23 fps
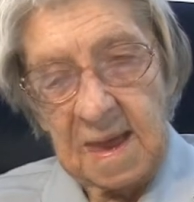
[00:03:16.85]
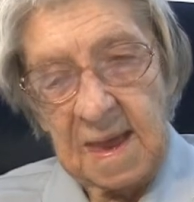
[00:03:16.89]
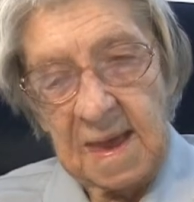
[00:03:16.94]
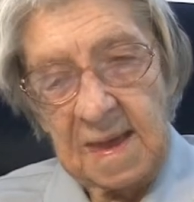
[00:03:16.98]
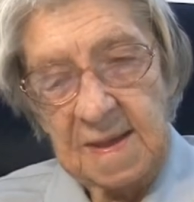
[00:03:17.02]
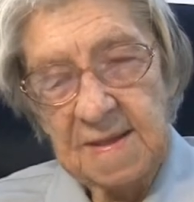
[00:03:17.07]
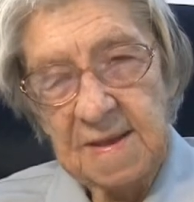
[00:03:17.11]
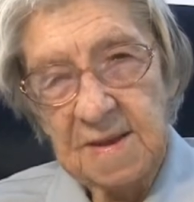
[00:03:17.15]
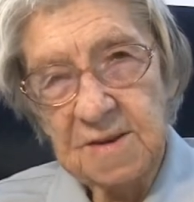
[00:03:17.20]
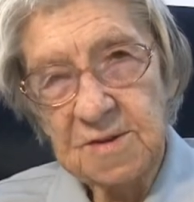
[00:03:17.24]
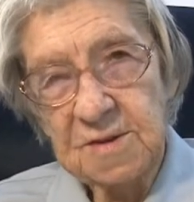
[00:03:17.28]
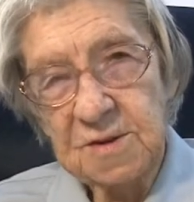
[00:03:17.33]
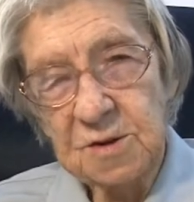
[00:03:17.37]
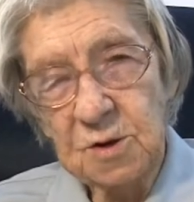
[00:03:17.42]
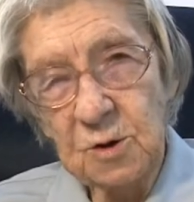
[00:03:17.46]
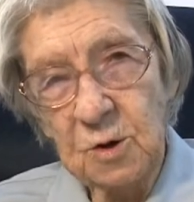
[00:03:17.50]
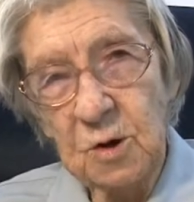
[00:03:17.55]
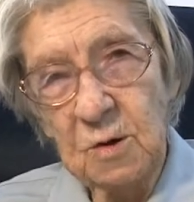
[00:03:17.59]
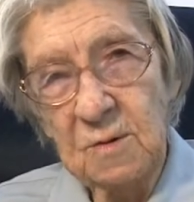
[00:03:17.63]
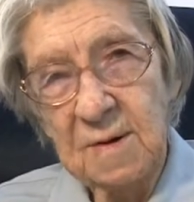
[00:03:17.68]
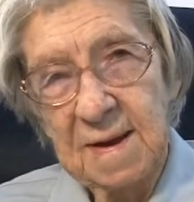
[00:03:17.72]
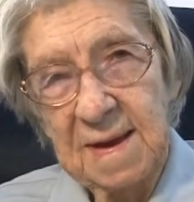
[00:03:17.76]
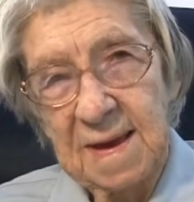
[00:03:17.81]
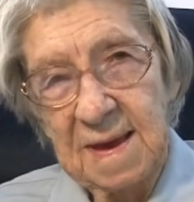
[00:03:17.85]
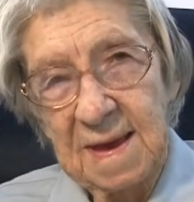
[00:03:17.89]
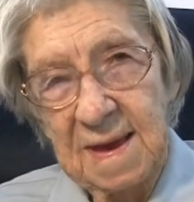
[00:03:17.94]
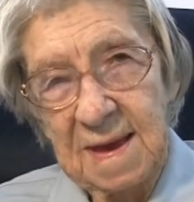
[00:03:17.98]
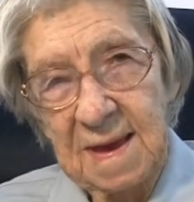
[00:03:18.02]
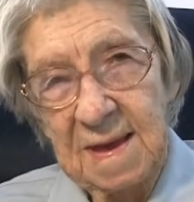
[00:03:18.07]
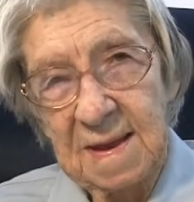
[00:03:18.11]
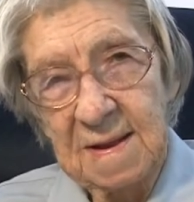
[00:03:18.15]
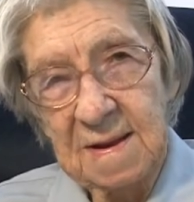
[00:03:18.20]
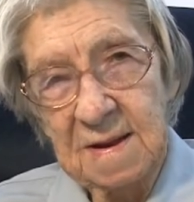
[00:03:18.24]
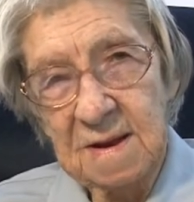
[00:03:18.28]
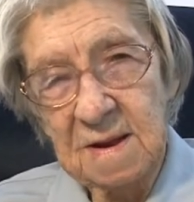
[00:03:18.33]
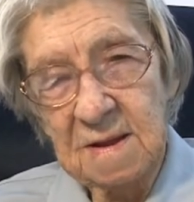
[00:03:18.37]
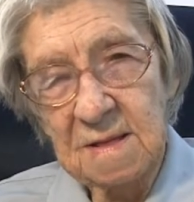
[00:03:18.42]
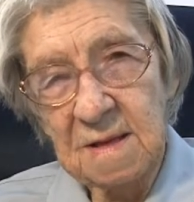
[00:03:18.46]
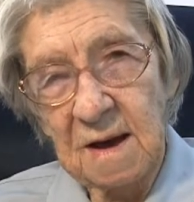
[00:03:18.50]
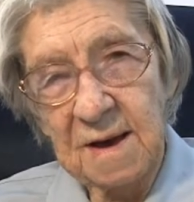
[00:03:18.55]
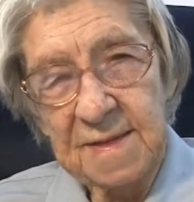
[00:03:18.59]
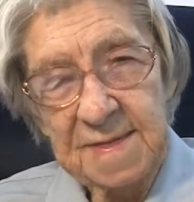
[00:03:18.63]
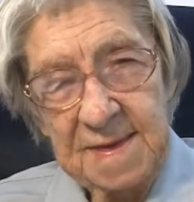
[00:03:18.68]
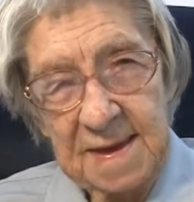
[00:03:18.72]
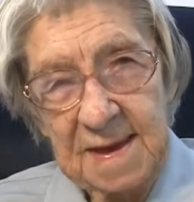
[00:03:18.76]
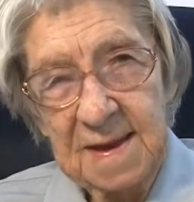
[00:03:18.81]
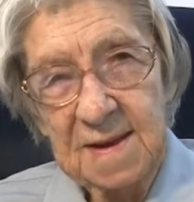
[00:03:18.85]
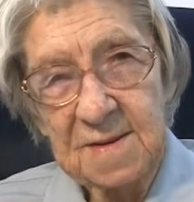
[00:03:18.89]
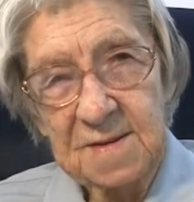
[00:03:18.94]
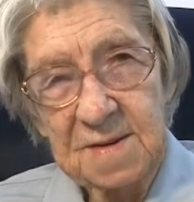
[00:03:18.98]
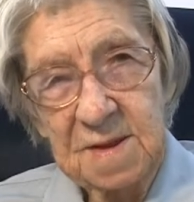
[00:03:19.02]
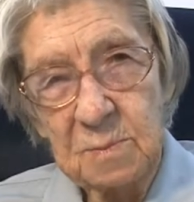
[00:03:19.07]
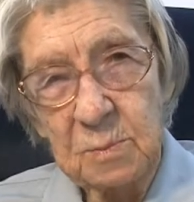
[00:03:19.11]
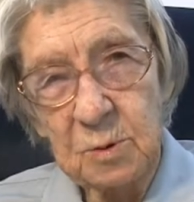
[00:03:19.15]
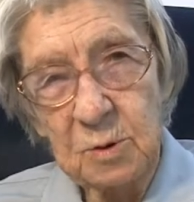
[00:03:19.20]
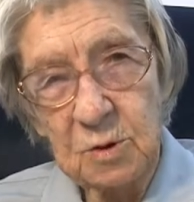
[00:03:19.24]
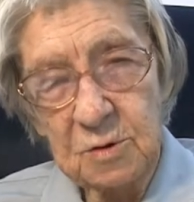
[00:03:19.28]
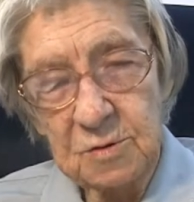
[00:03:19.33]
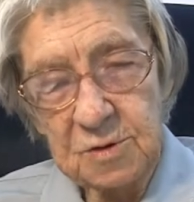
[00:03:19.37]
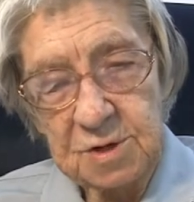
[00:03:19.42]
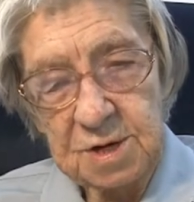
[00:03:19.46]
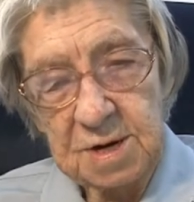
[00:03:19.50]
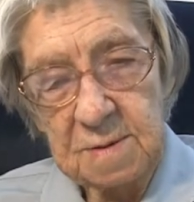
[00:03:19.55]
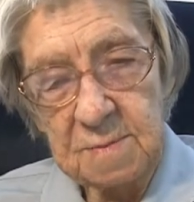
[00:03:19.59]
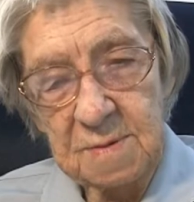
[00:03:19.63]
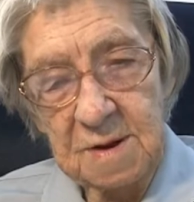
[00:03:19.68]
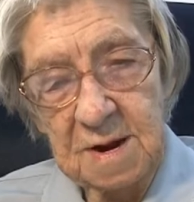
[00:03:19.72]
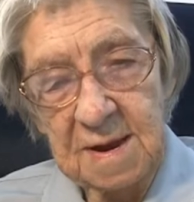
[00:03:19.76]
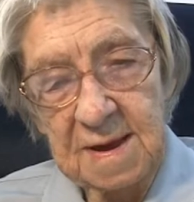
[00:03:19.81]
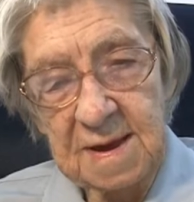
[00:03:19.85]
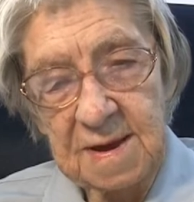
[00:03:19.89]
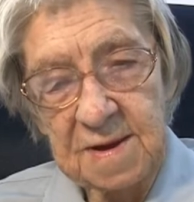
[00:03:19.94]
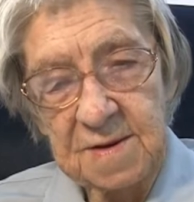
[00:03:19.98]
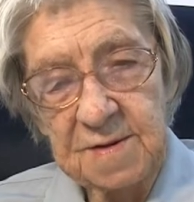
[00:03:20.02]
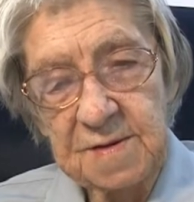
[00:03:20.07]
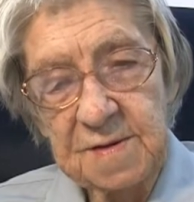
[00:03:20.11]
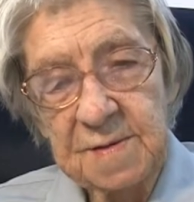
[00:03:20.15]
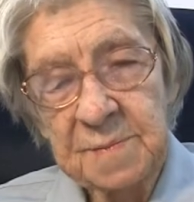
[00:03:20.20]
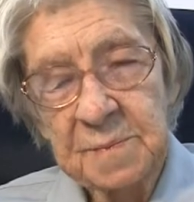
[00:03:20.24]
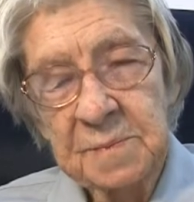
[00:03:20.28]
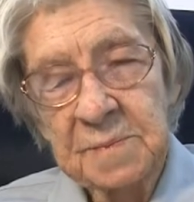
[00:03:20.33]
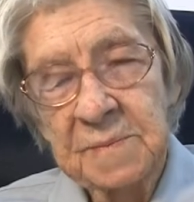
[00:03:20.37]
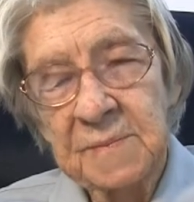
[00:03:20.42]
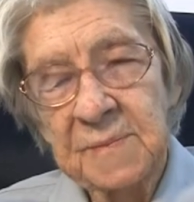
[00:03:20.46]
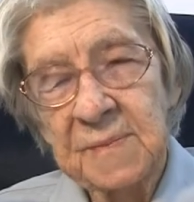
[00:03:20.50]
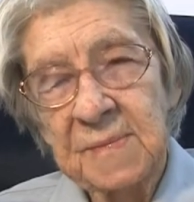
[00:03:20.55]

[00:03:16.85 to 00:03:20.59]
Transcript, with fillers: And the story in, I think it's the Book of Jubilees,